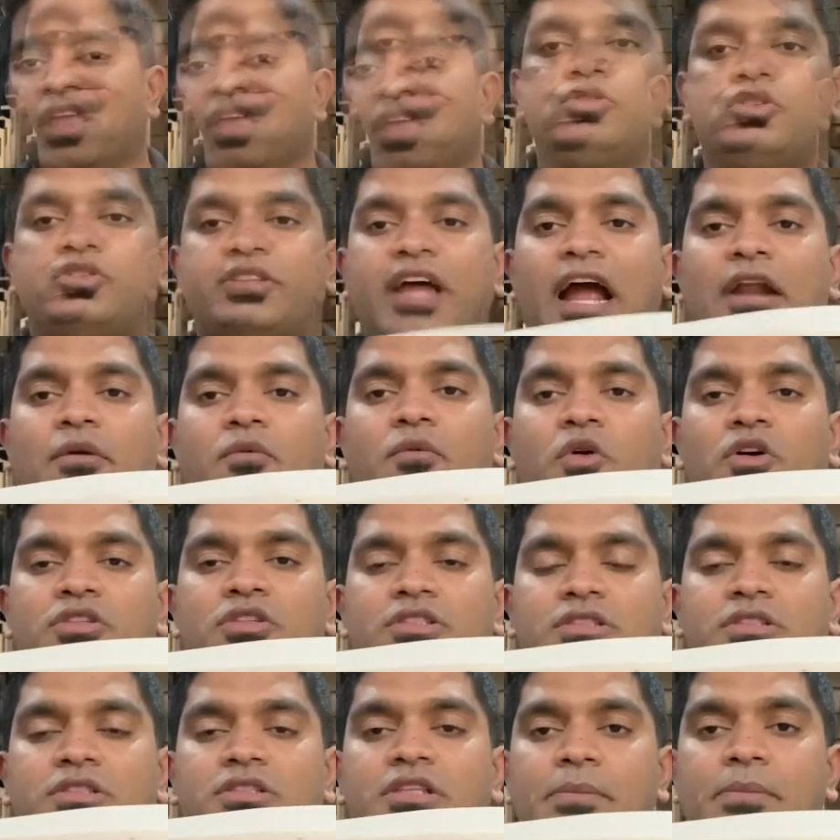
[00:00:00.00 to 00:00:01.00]
So that was
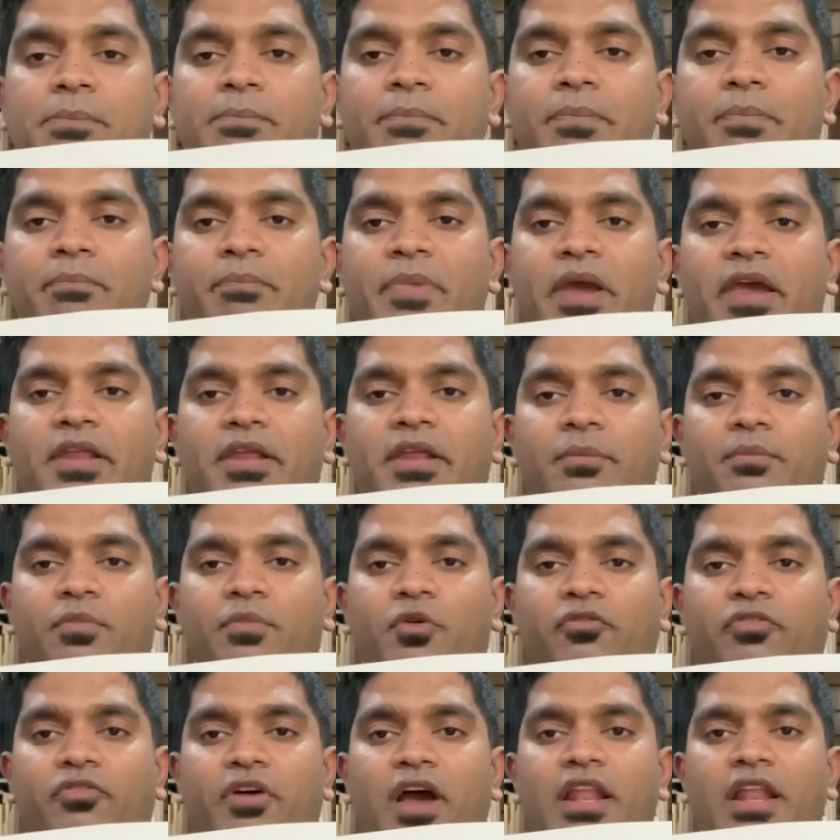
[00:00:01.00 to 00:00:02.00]
the Imperium
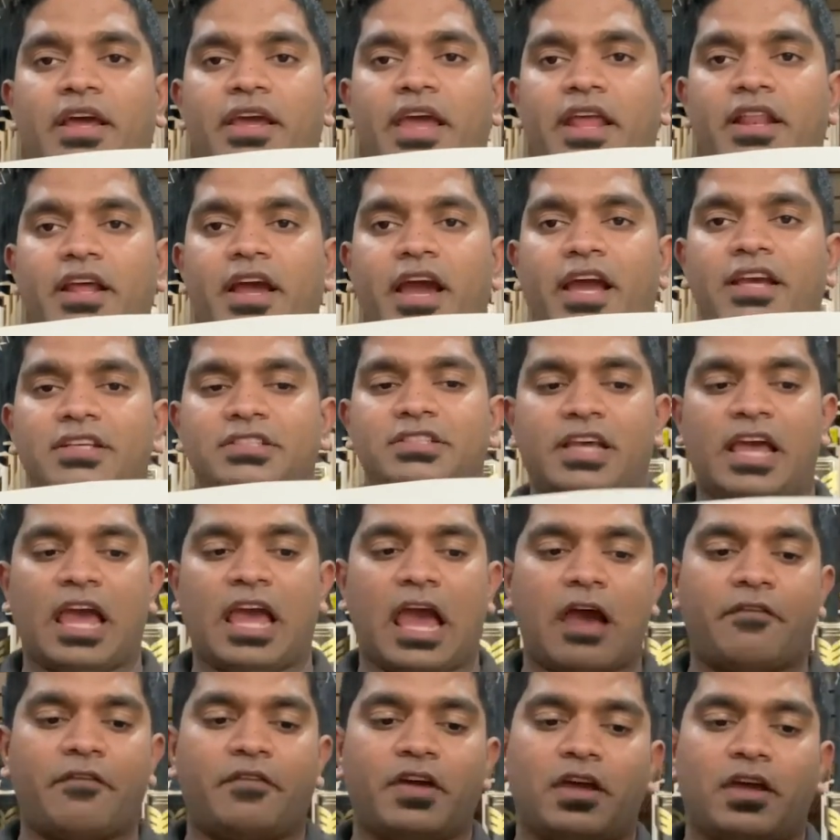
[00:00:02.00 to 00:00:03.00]
Profile again, guys,
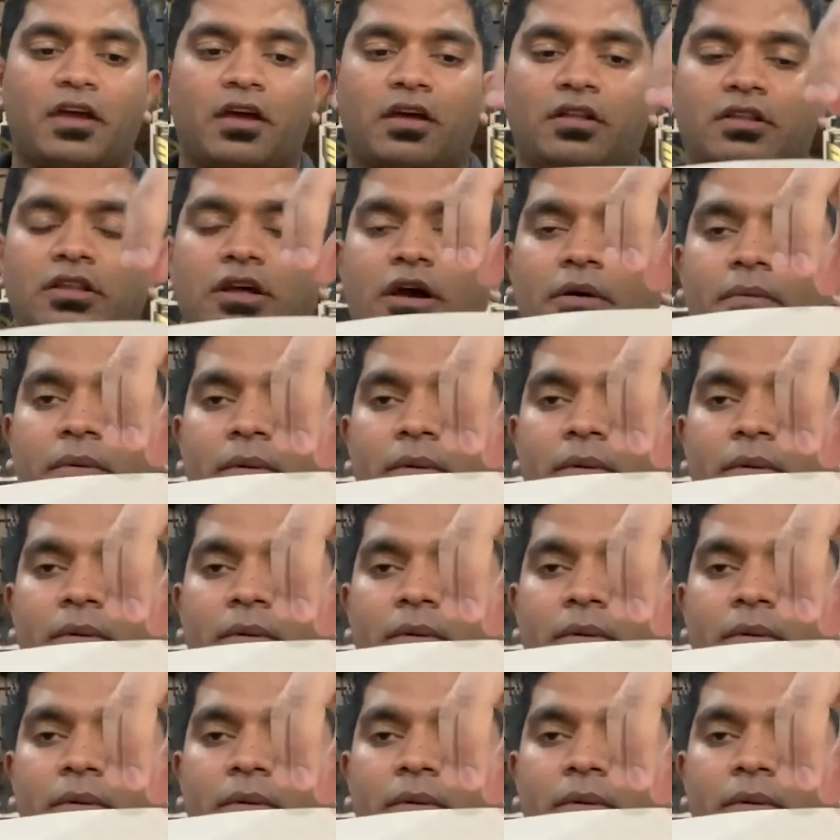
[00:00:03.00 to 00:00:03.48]
having the